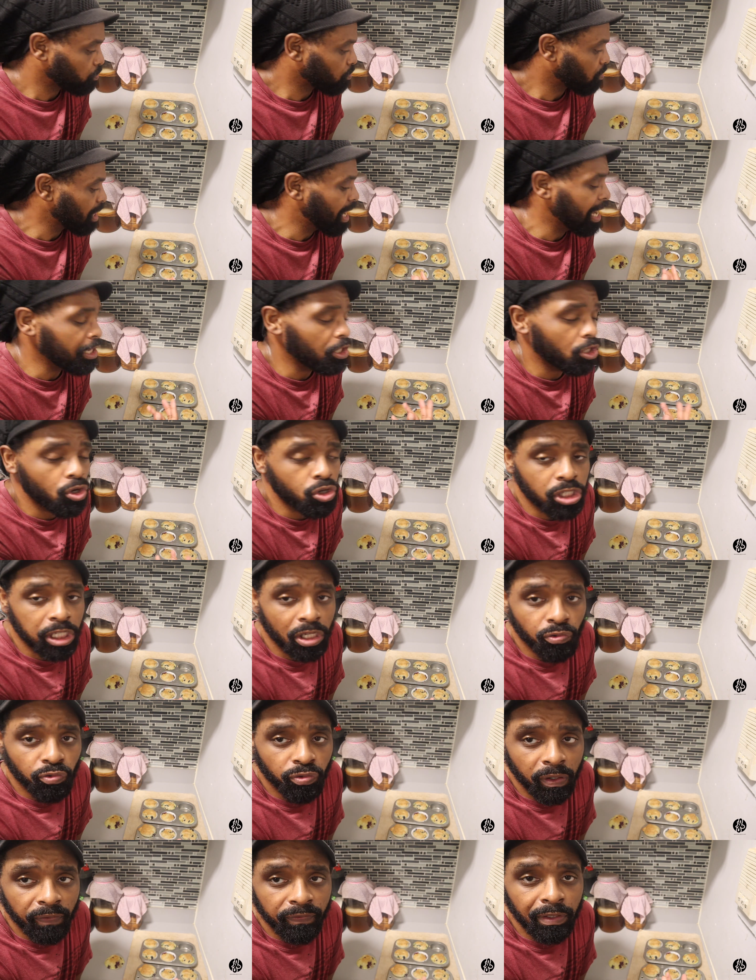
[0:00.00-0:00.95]
And usually
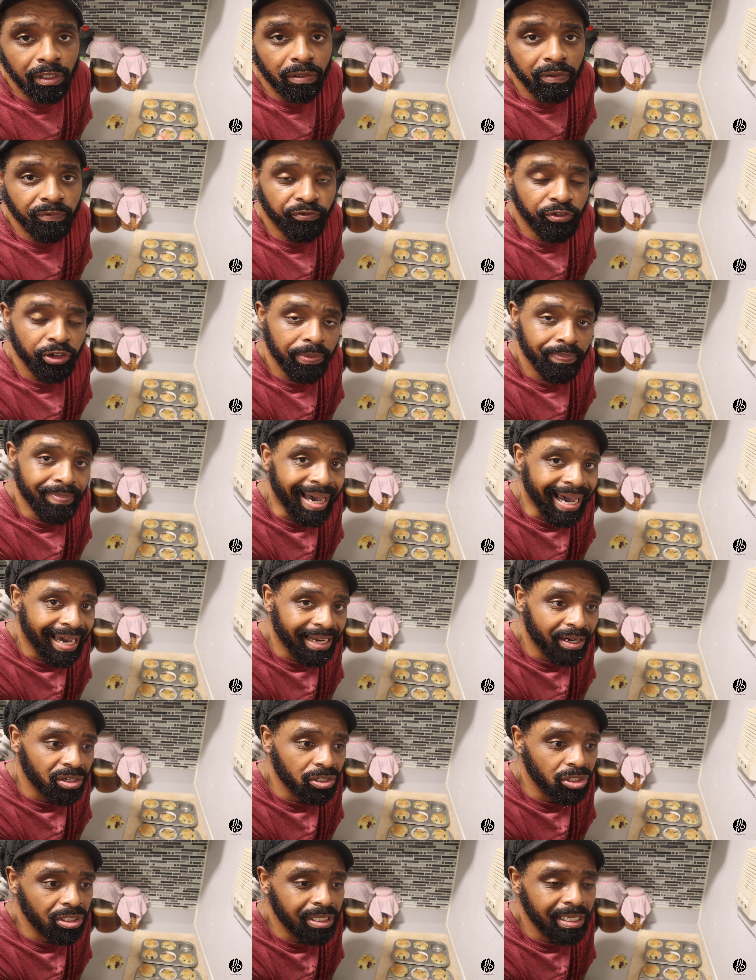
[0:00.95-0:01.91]
with gluten-free
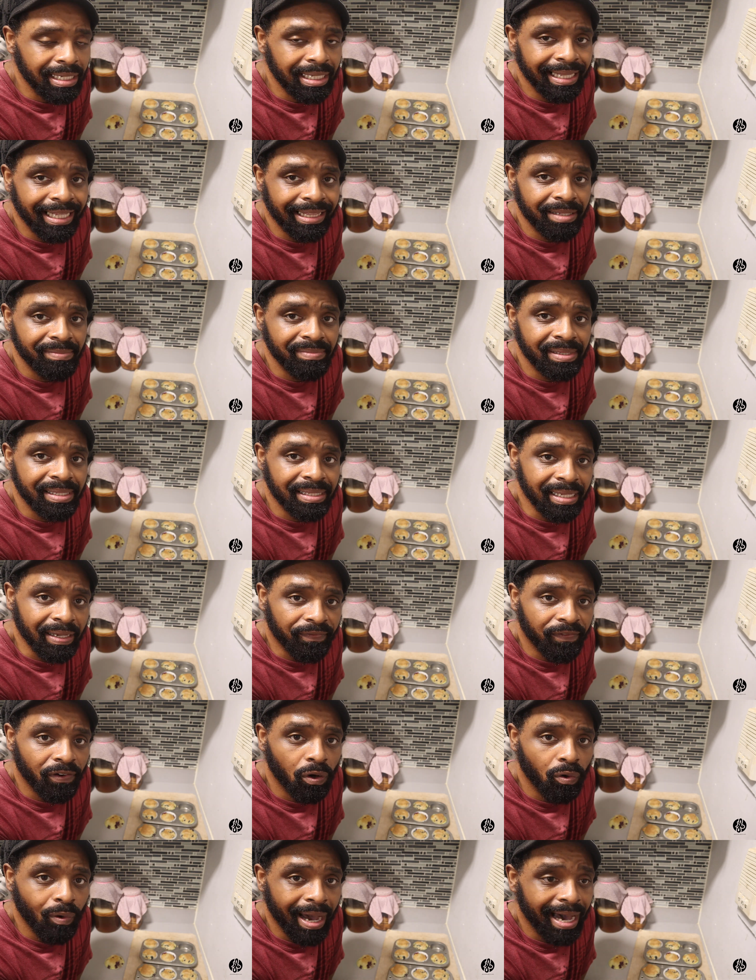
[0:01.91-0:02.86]
batters, you need to let them sit
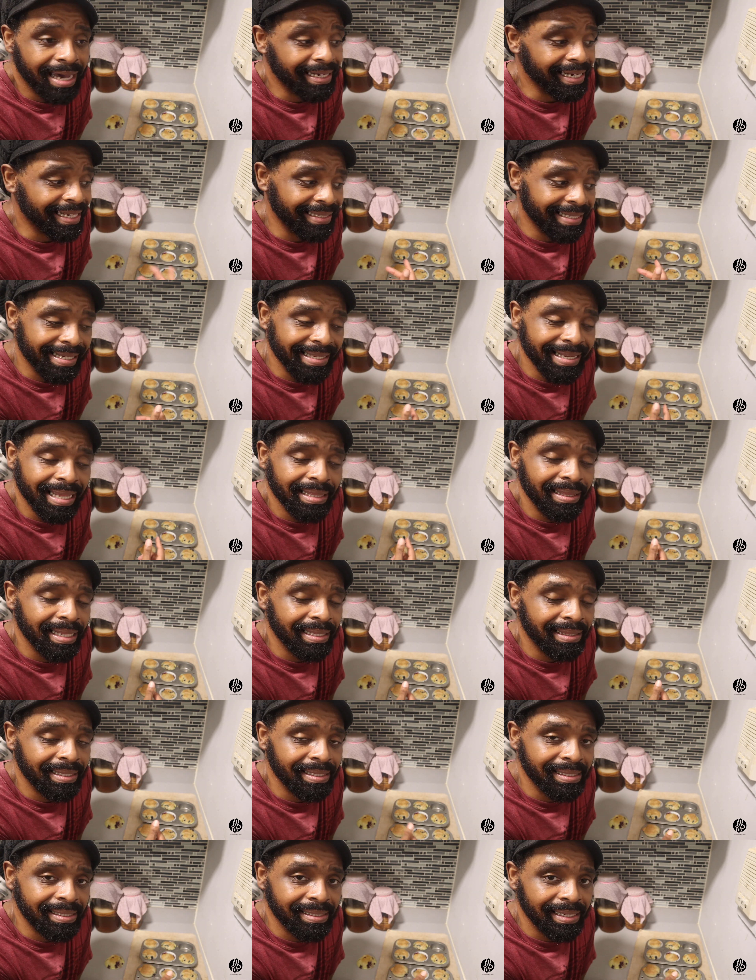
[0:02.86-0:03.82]
for a while. And I did not
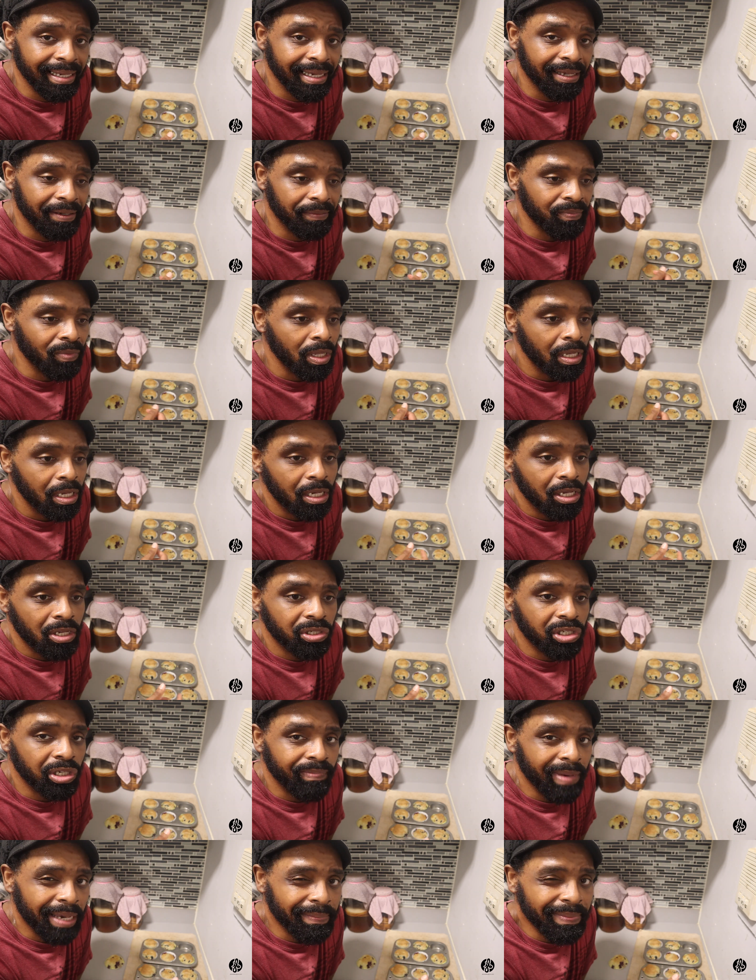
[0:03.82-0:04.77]
let this sit.
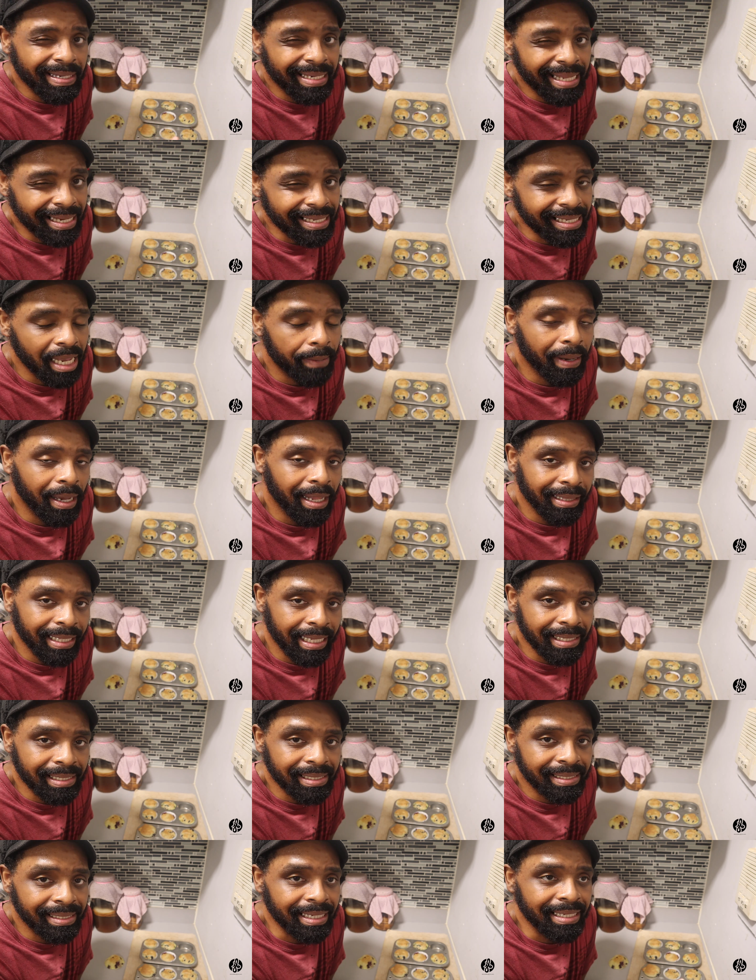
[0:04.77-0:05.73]
So maybe next time I'll let
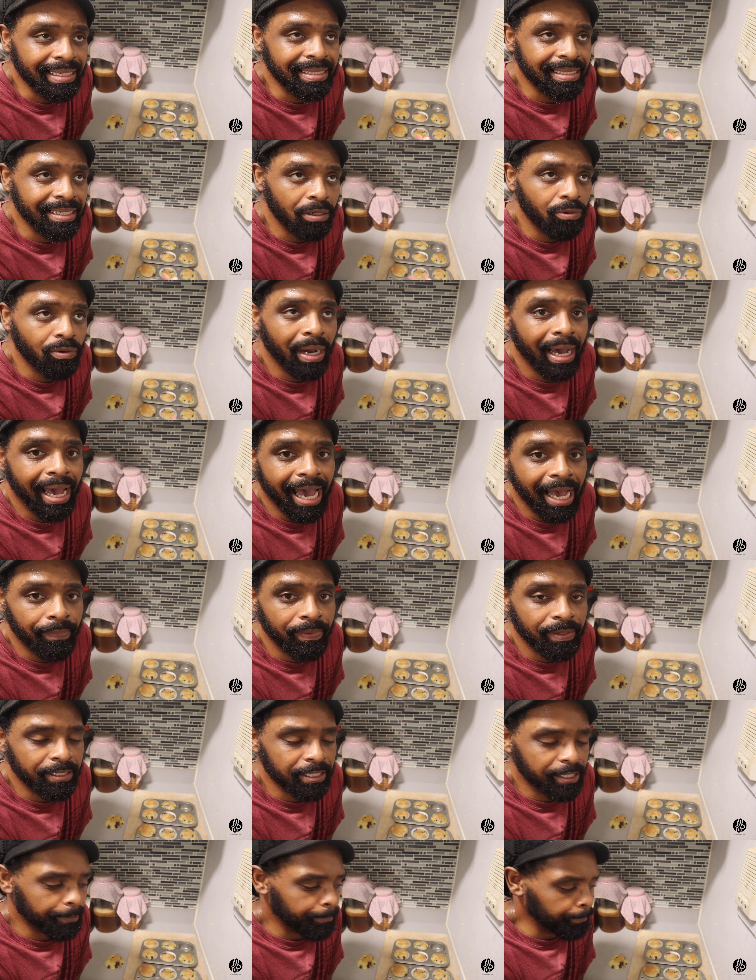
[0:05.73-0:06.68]
it sit and see what
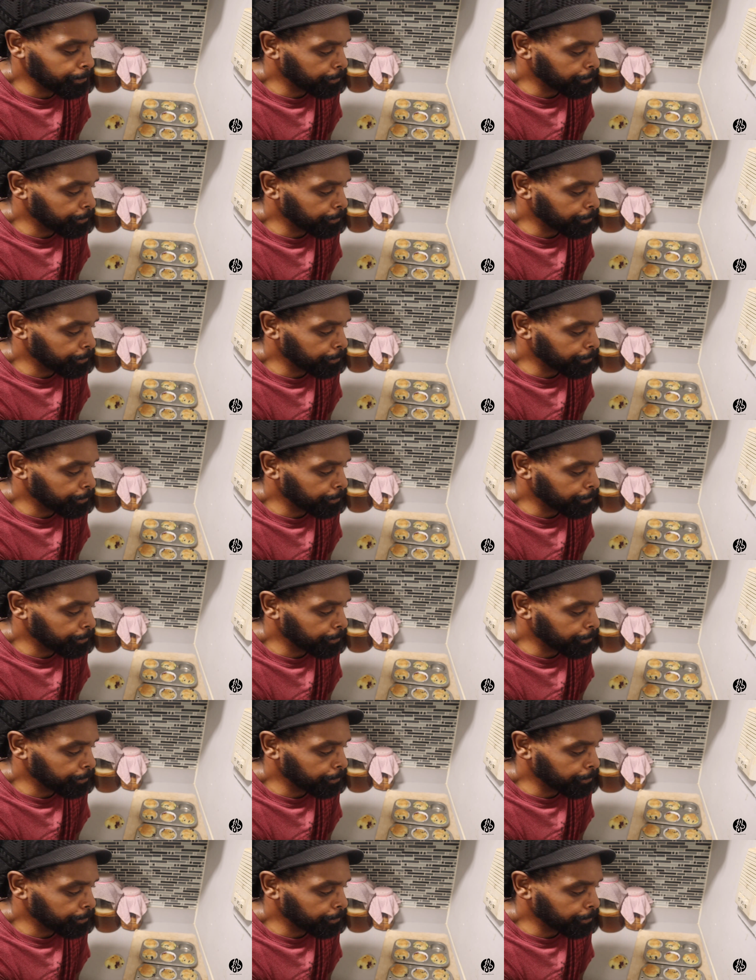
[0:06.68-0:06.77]
happens.